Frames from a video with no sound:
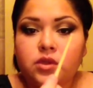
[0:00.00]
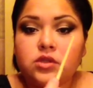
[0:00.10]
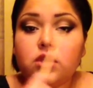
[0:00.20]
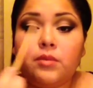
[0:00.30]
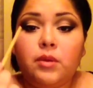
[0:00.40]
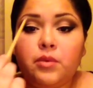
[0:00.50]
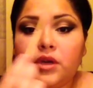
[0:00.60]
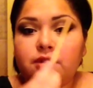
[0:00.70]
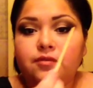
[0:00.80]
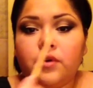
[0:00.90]
so that people
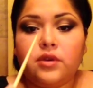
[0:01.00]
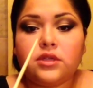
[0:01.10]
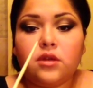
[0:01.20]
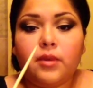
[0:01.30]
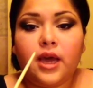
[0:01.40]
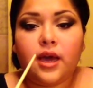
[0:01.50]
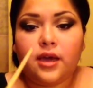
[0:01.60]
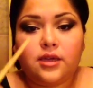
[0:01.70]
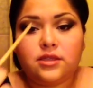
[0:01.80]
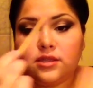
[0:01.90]
can focus on my
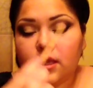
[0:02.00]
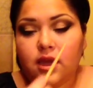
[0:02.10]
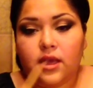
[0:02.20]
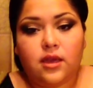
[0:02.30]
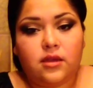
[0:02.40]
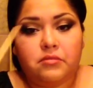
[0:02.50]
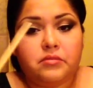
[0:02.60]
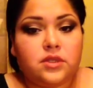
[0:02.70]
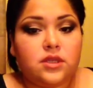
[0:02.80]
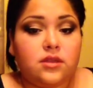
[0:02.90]
eyes,
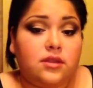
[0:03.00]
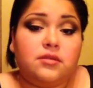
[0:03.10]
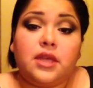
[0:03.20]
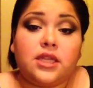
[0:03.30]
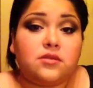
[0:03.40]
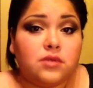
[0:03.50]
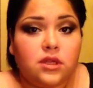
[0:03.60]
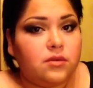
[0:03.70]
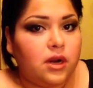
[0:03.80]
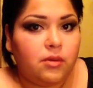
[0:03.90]
and that's
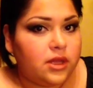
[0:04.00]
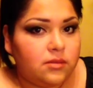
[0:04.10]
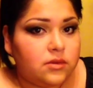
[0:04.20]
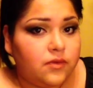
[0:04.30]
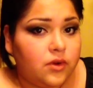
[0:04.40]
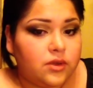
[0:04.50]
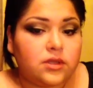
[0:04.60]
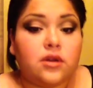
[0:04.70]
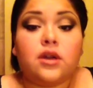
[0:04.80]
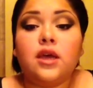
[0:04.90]
really what I want them to focus
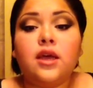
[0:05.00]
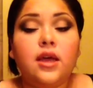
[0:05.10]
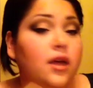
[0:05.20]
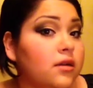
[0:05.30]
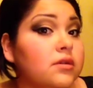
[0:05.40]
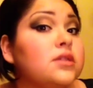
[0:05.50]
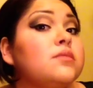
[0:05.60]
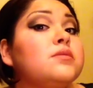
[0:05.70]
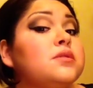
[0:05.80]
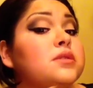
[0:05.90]
on. I don't want
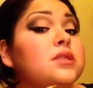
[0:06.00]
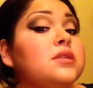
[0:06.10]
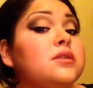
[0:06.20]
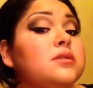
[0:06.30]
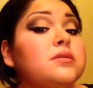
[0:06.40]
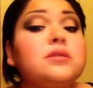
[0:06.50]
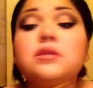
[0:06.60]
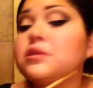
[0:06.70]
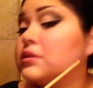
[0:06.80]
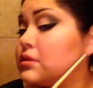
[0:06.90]
them to see all of
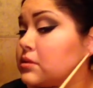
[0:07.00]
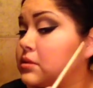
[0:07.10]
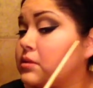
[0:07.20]
this.